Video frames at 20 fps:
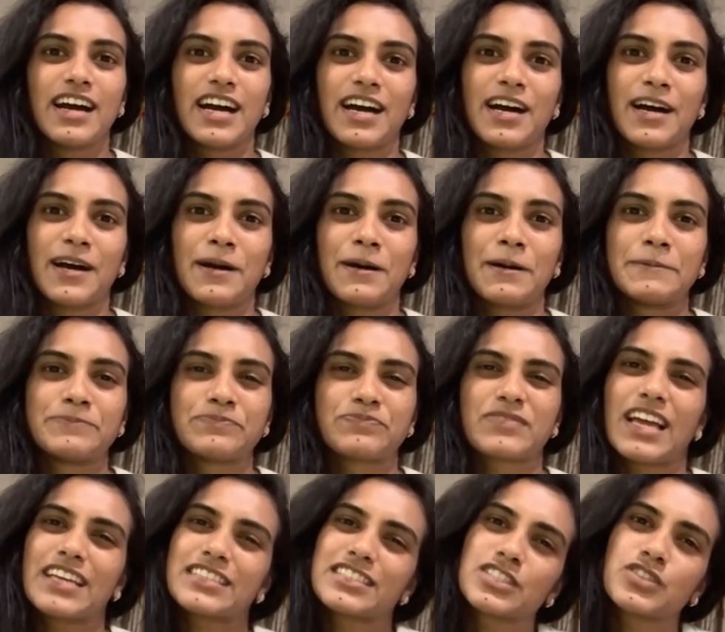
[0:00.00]

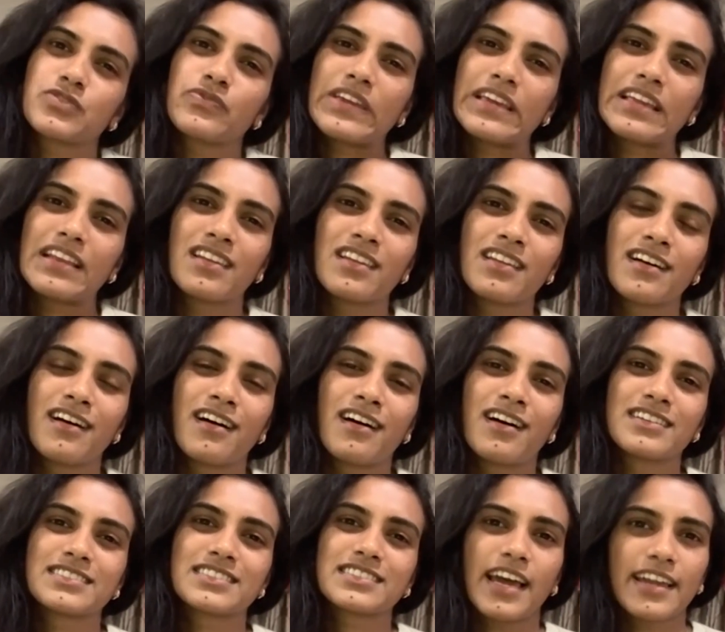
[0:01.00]
I just feel
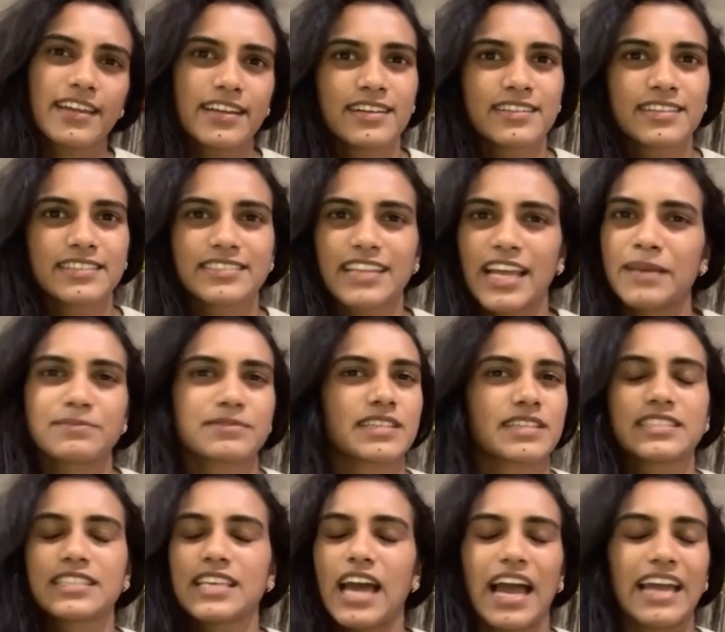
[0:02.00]
tired at times.
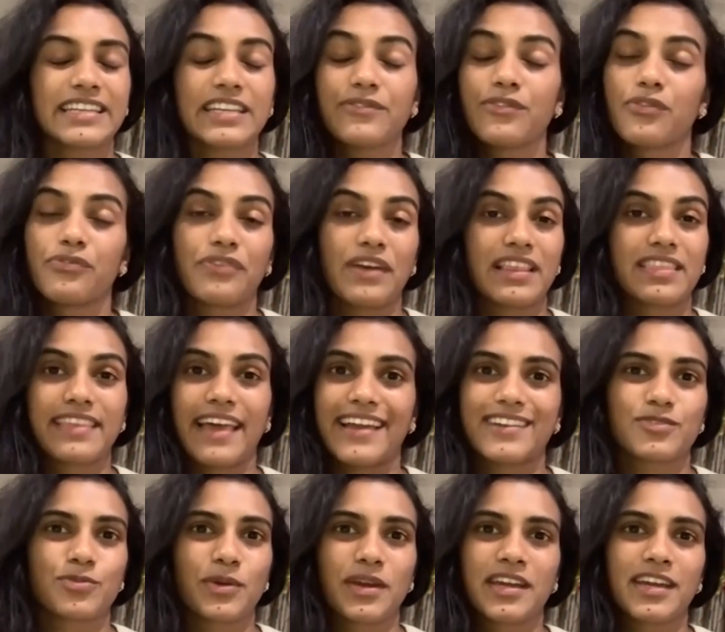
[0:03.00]
I never felt
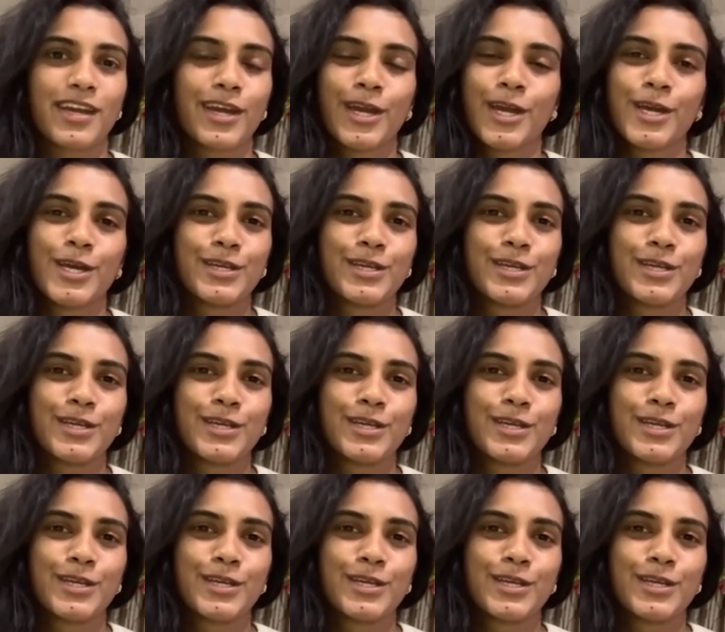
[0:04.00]
that way.